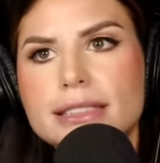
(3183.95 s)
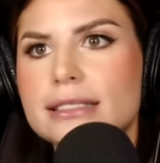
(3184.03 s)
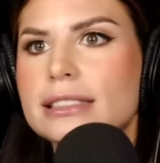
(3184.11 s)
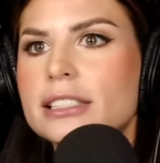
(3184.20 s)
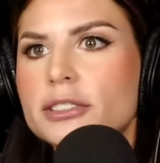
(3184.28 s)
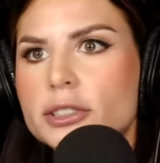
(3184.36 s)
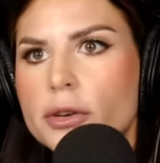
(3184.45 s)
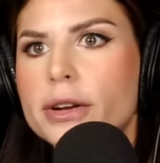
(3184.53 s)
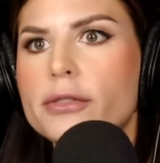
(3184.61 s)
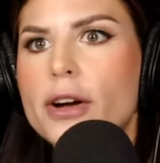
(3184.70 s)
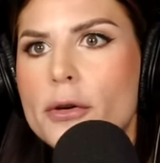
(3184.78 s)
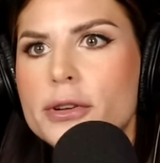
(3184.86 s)
is
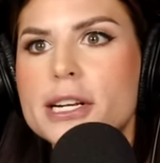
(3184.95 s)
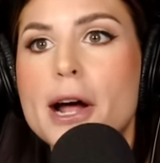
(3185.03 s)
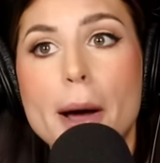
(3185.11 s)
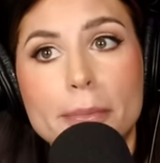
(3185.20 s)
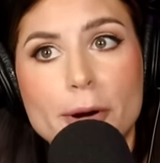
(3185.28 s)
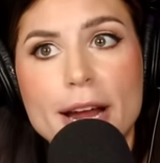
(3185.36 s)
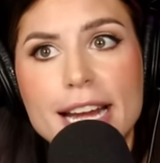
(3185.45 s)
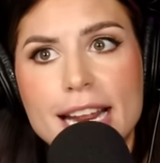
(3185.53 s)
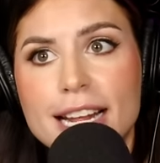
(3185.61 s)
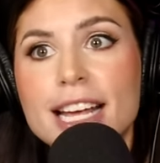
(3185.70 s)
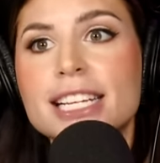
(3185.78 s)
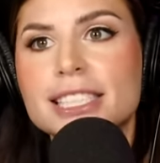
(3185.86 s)
conservative owned and
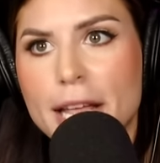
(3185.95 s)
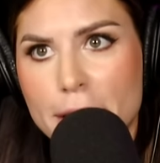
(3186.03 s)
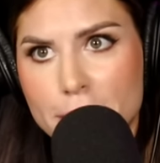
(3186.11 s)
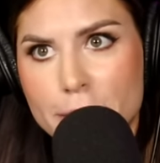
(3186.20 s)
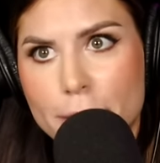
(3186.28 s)
operated like Good